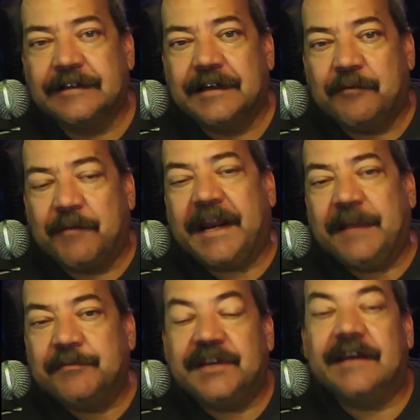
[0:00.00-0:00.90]
My
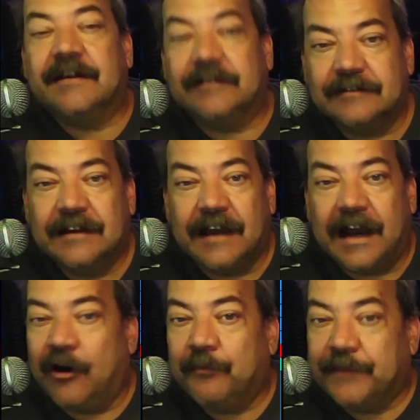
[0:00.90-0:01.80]
name's Ian. I
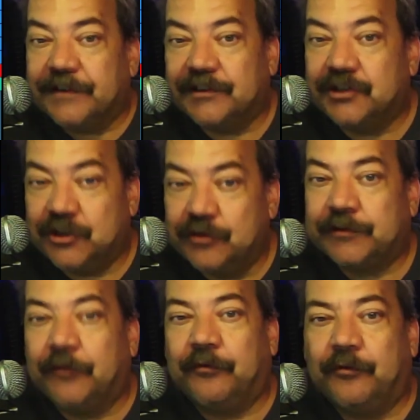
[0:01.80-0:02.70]
hope this is
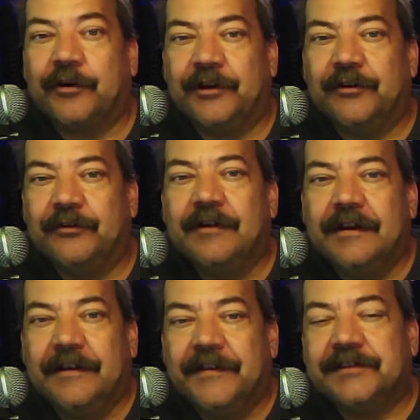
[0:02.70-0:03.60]
useful for you.
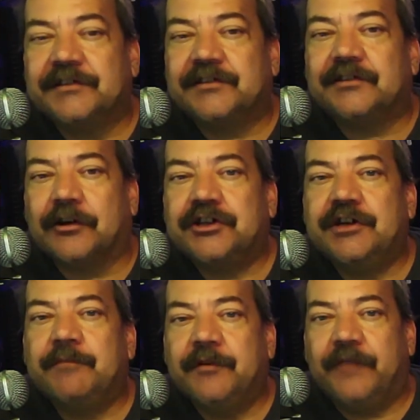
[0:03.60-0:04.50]
This is
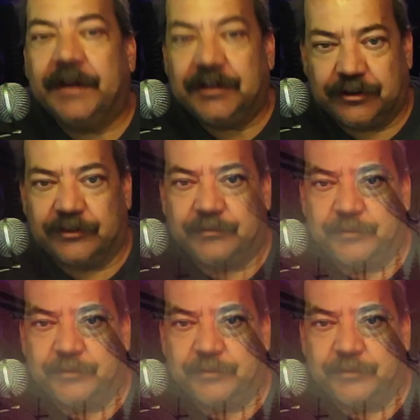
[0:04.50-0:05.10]
Starship Adventures with